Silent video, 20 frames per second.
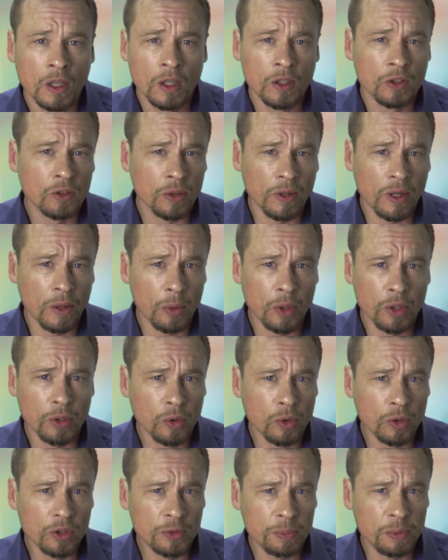So there were
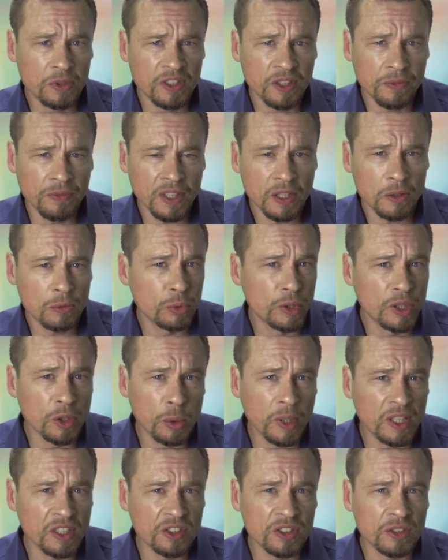no specific
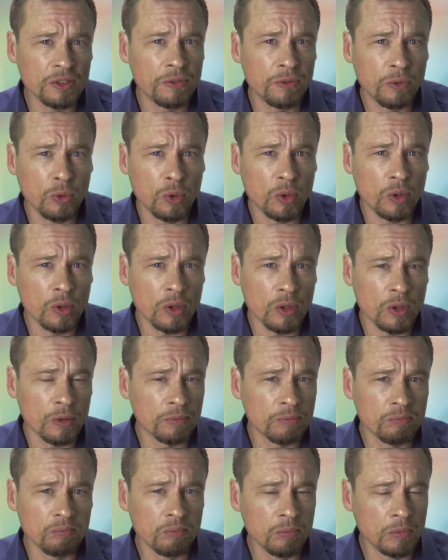requests
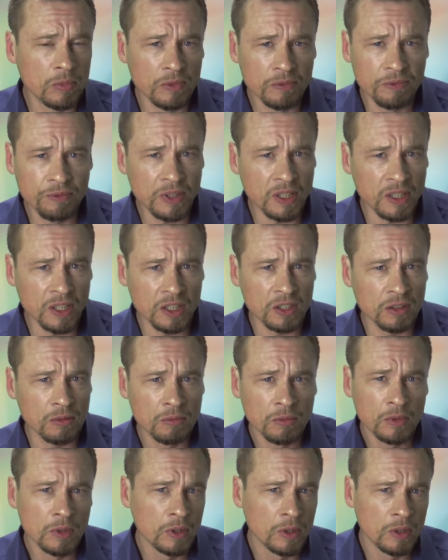for
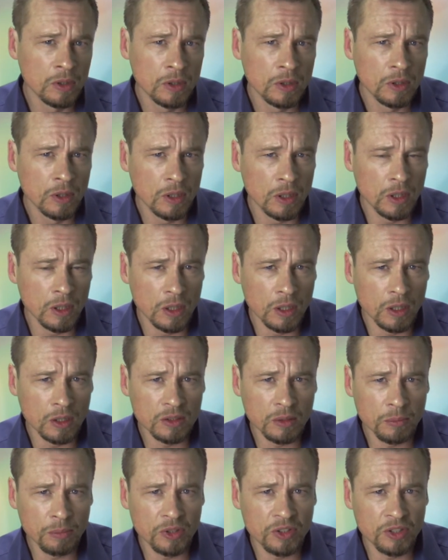filling uh,
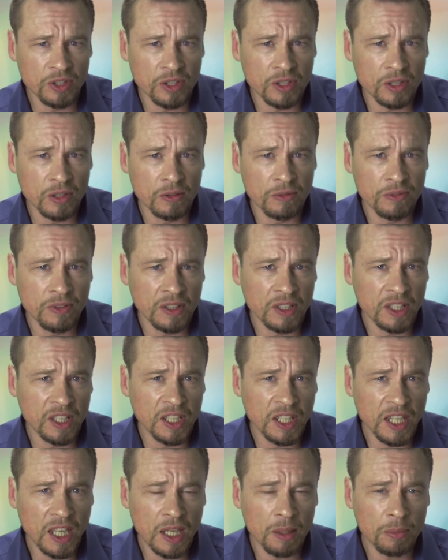some particular funding
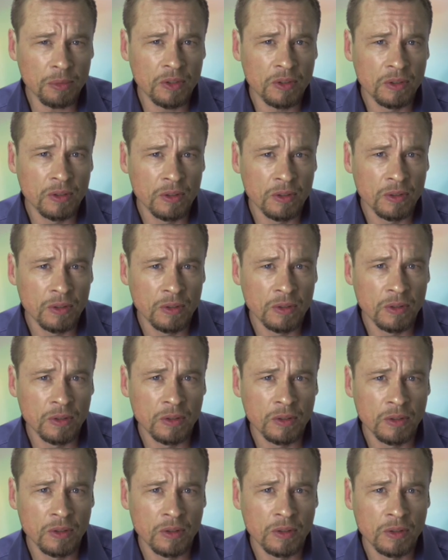gaps?
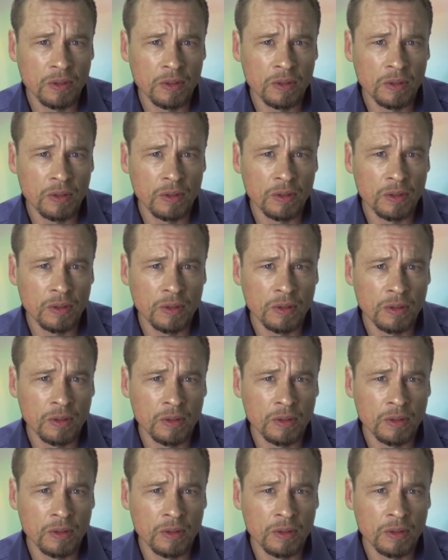At least not as far as